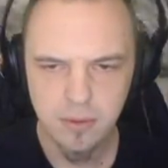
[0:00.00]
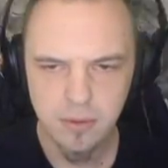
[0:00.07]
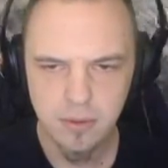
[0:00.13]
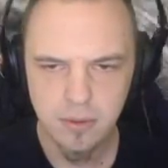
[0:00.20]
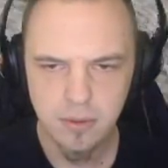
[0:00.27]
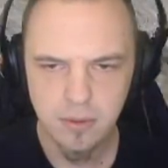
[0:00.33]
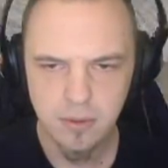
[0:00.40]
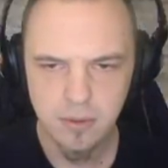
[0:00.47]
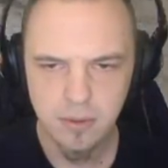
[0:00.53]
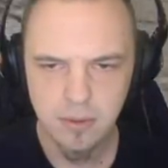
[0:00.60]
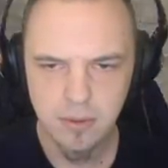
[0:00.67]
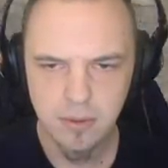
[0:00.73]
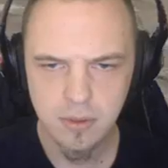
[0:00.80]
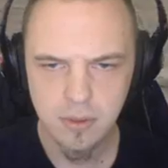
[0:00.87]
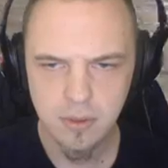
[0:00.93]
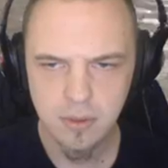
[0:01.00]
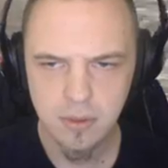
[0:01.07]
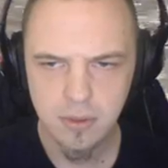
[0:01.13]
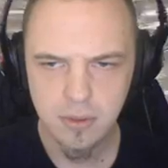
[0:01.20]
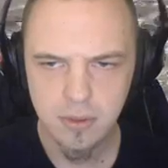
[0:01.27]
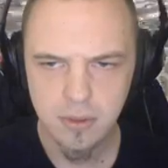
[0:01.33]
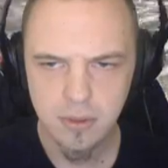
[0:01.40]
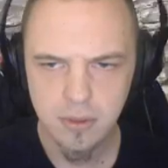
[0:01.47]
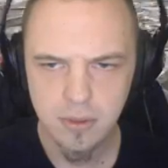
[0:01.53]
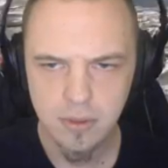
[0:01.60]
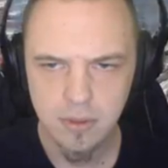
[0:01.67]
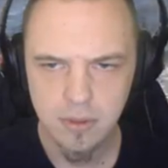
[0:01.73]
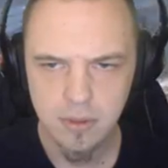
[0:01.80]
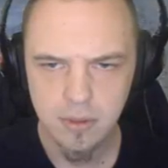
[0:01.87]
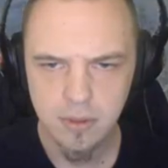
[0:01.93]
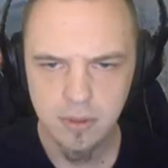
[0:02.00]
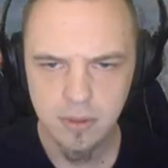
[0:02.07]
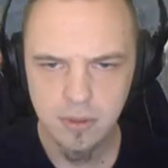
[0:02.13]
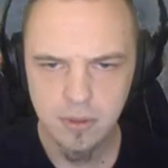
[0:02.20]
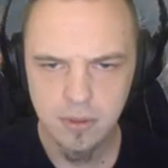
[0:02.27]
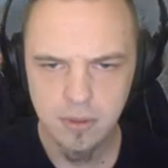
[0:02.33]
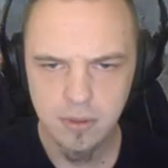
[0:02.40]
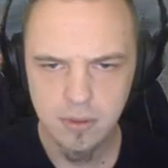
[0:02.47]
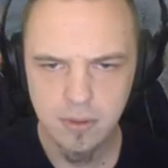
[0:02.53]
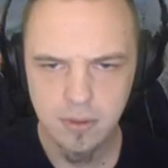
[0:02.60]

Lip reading: (no one is talking)